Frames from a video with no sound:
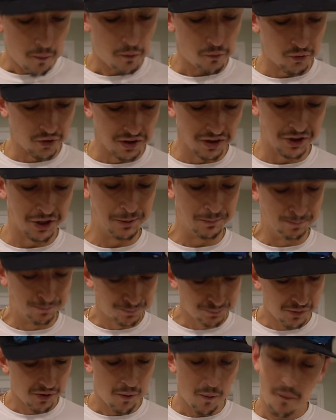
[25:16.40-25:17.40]
Really good.
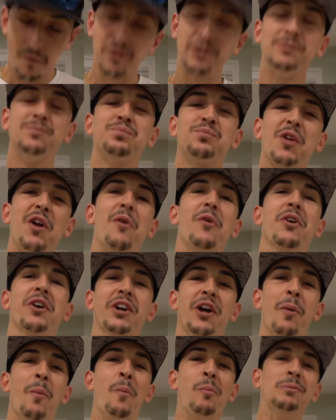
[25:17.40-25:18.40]
Really
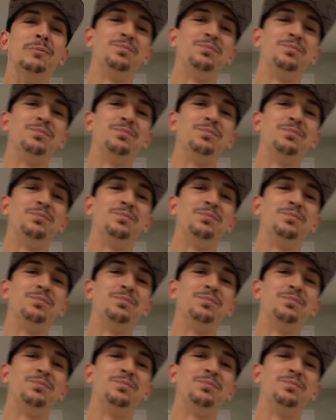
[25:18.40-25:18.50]
good.